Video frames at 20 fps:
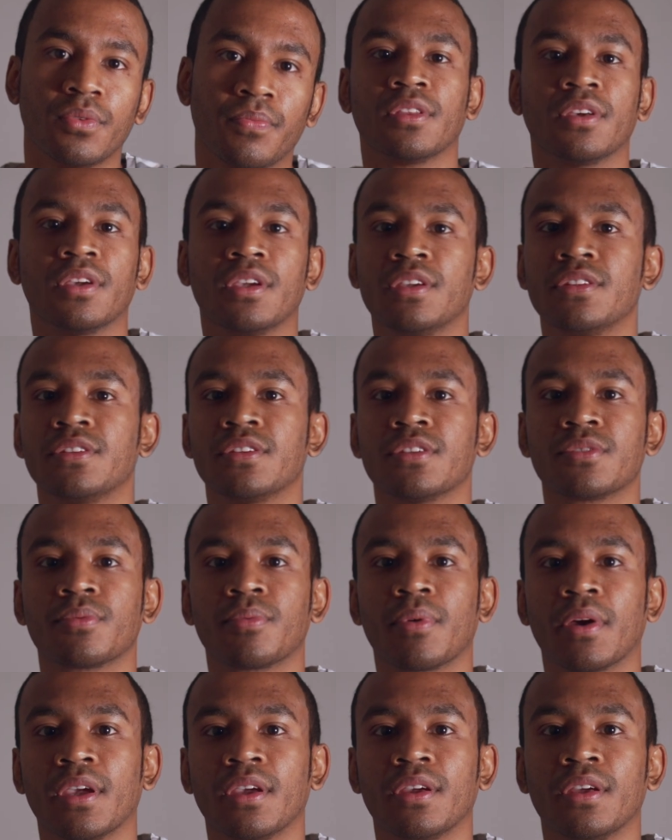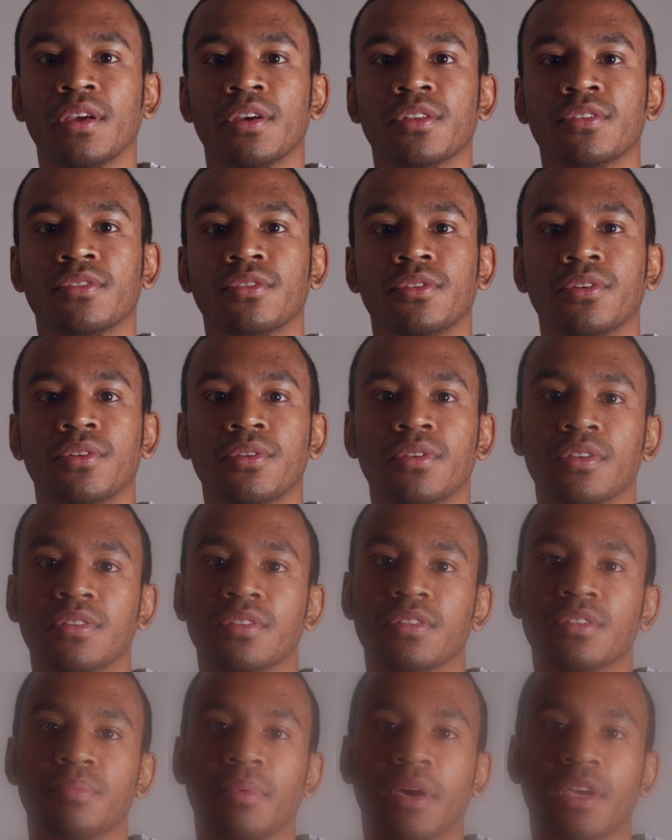The easiest way to do
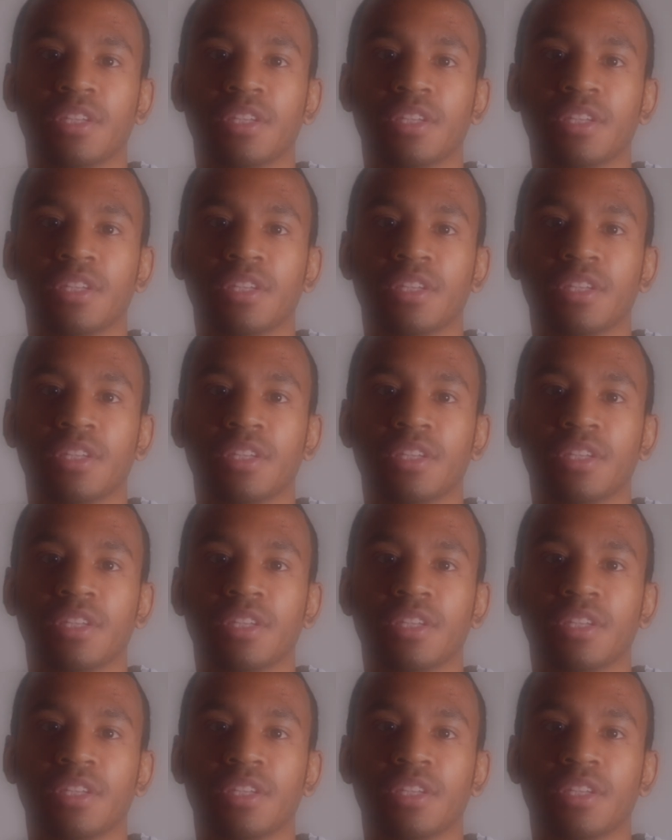this is